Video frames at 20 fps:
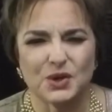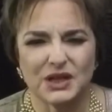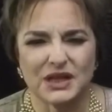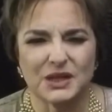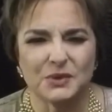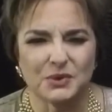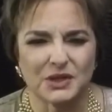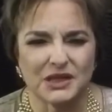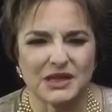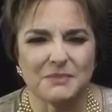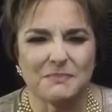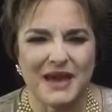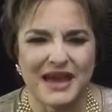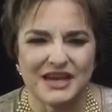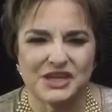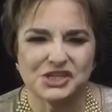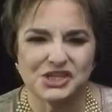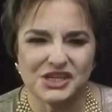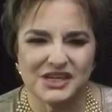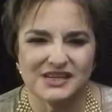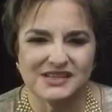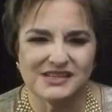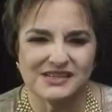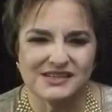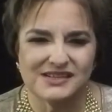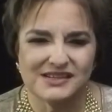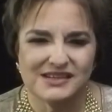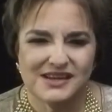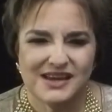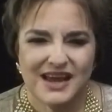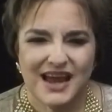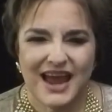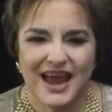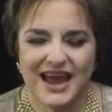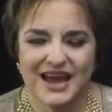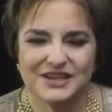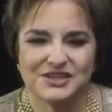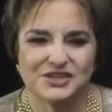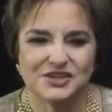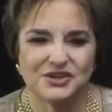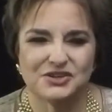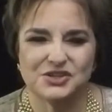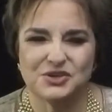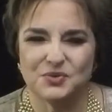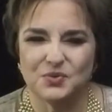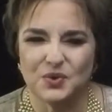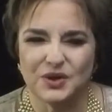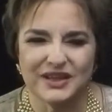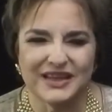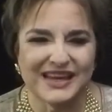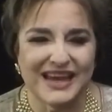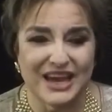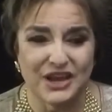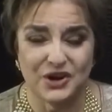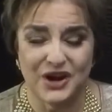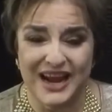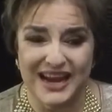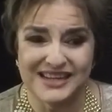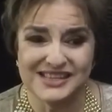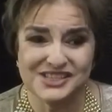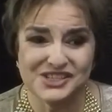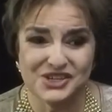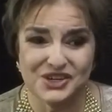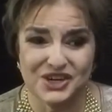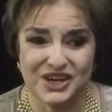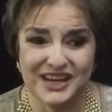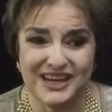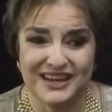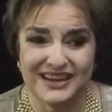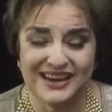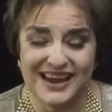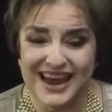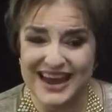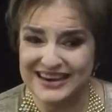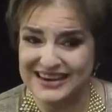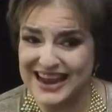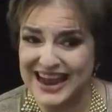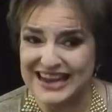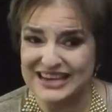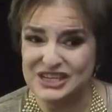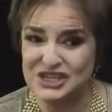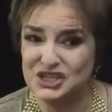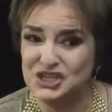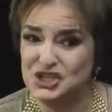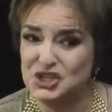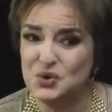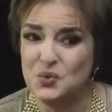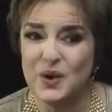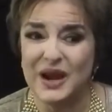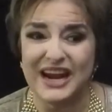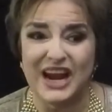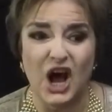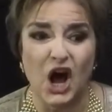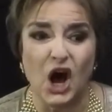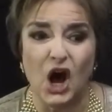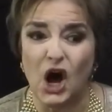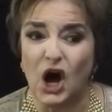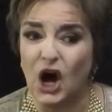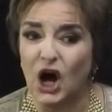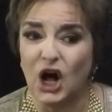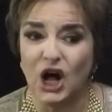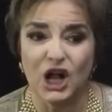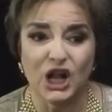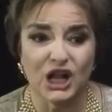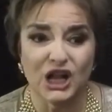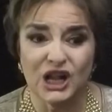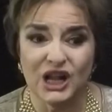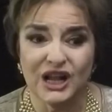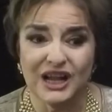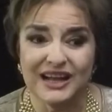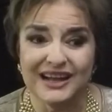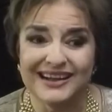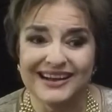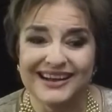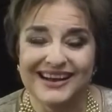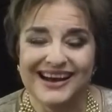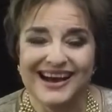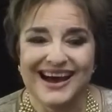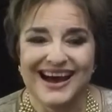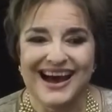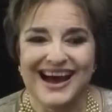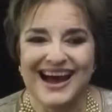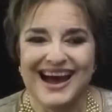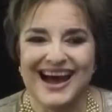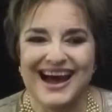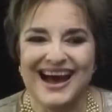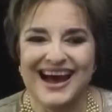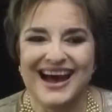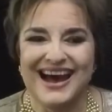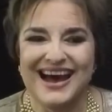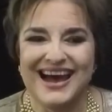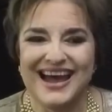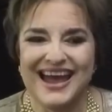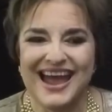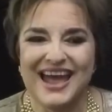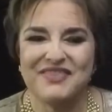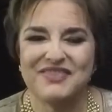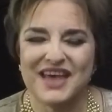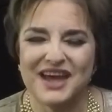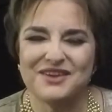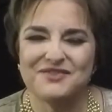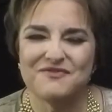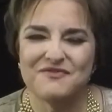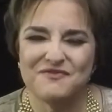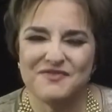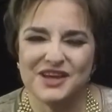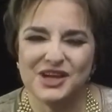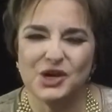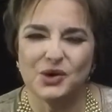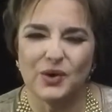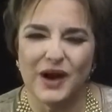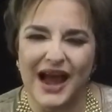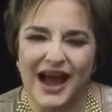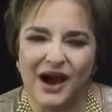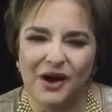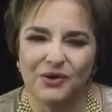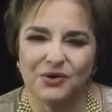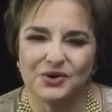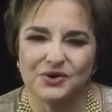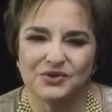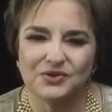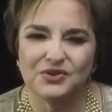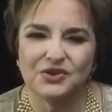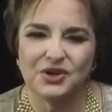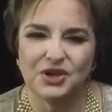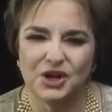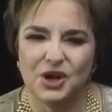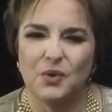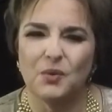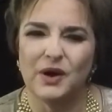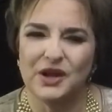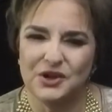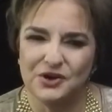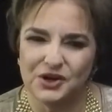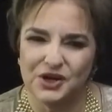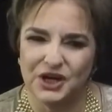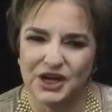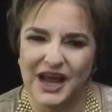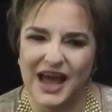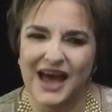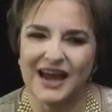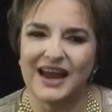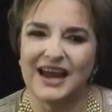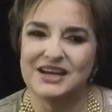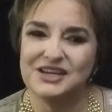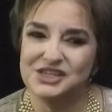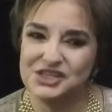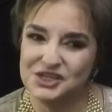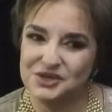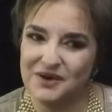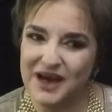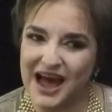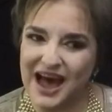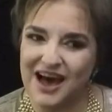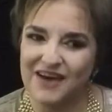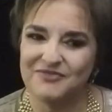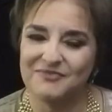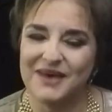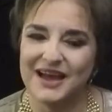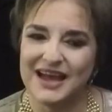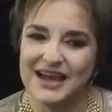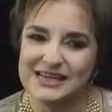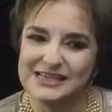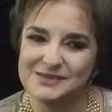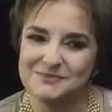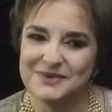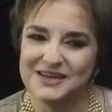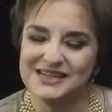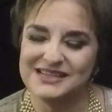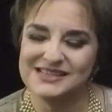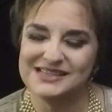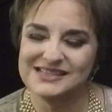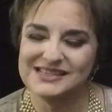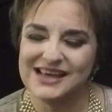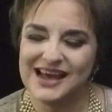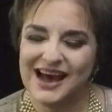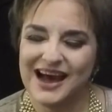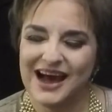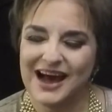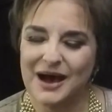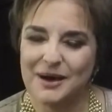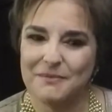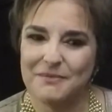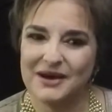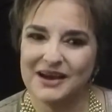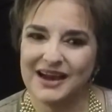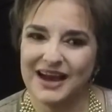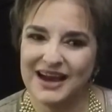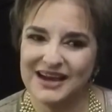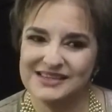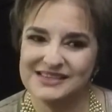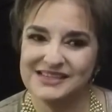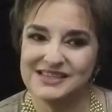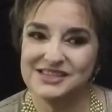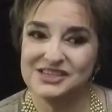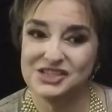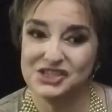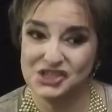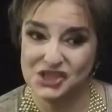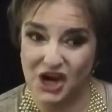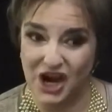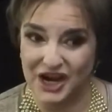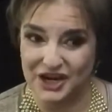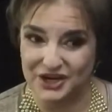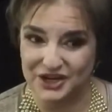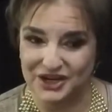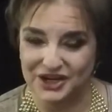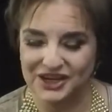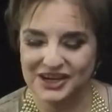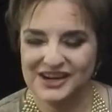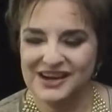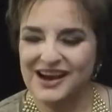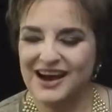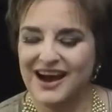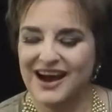really, really patient and to really get your hands dirty and do it all. And then figure out, what you're good at. I do have my husband's cousin's daughter